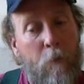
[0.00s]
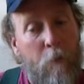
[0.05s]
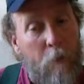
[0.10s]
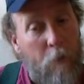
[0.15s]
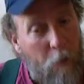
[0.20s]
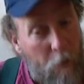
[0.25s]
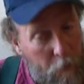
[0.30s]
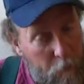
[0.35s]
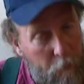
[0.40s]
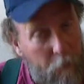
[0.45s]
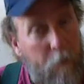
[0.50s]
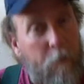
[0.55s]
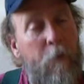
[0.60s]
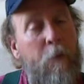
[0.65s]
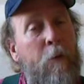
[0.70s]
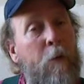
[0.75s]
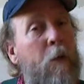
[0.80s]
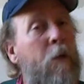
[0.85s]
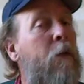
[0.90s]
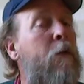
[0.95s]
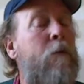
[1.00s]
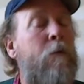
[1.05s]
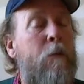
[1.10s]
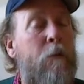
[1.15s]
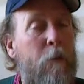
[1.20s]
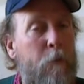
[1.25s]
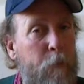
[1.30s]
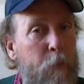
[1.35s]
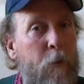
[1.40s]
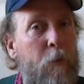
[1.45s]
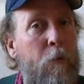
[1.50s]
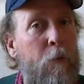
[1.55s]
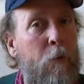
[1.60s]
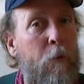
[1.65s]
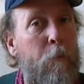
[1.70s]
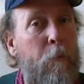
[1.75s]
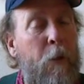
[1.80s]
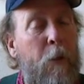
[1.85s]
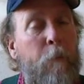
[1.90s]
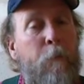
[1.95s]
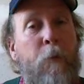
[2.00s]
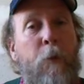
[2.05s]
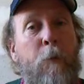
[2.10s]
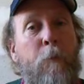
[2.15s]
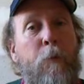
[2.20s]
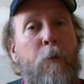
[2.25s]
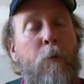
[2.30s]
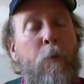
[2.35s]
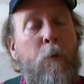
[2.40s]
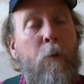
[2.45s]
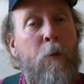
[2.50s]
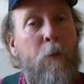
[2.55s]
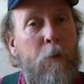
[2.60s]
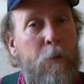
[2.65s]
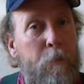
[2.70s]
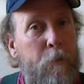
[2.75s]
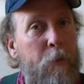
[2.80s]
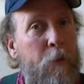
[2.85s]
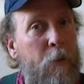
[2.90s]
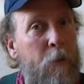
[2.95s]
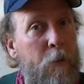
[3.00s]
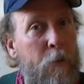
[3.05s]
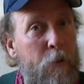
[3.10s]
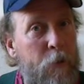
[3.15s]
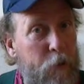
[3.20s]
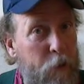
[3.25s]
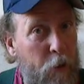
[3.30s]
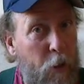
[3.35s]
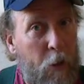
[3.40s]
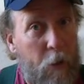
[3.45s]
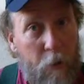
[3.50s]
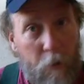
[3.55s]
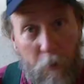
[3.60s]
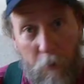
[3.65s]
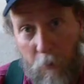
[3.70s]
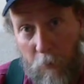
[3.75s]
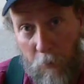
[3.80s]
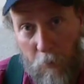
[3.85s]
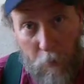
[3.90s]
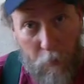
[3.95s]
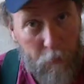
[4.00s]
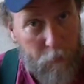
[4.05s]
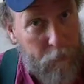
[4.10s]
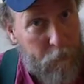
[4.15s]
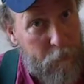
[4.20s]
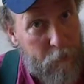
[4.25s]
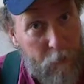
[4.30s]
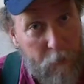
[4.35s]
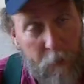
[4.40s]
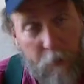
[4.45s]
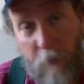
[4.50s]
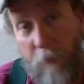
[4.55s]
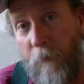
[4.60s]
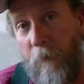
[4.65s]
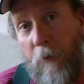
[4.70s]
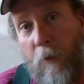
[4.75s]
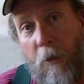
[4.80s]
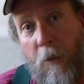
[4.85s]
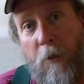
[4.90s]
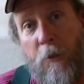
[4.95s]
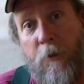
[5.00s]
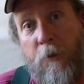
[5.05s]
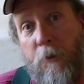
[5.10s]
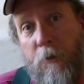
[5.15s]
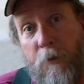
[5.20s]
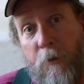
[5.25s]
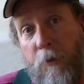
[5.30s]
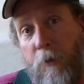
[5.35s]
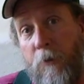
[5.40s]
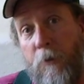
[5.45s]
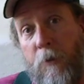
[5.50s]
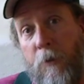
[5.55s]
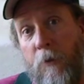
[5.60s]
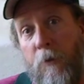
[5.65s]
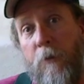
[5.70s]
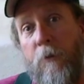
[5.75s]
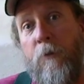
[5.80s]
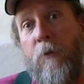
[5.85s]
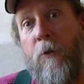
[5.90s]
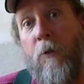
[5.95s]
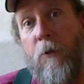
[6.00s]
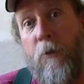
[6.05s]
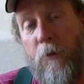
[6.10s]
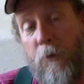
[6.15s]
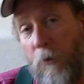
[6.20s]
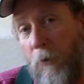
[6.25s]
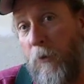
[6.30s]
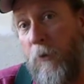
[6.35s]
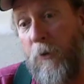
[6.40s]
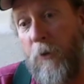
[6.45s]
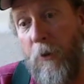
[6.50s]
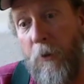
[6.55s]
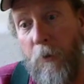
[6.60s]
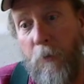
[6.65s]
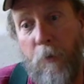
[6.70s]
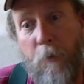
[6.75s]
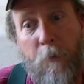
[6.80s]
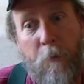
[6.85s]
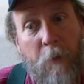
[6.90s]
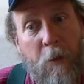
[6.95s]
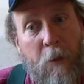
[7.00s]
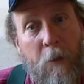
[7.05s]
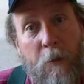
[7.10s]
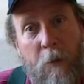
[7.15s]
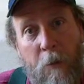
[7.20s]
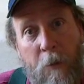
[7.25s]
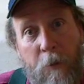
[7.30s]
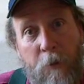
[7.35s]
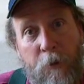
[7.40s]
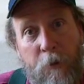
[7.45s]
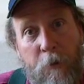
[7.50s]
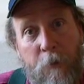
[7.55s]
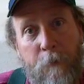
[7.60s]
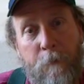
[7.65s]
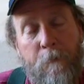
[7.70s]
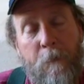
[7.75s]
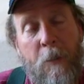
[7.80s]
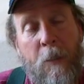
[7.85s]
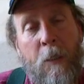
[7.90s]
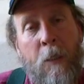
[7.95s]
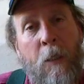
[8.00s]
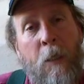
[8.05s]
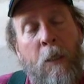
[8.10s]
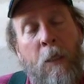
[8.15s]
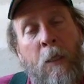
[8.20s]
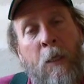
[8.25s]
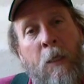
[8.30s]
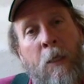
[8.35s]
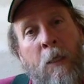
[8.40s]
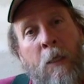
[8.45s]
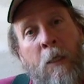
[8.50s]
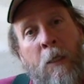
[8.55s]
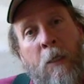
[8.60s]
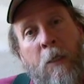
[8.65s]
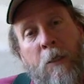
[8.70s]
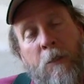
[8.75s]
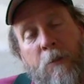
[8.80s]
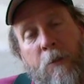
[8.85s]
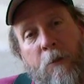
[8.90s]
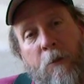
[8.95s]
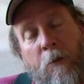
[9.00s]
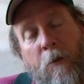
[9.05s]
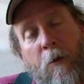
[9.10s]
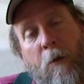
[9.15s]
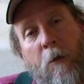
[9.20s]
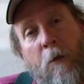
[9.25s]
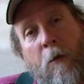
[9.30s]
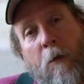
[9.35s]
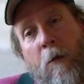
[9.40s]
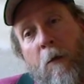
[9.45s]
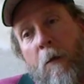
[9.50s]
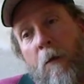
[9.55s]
The other thing that is typical about people who experience jhana or altered states of consciousness that is associated with meditation is that they're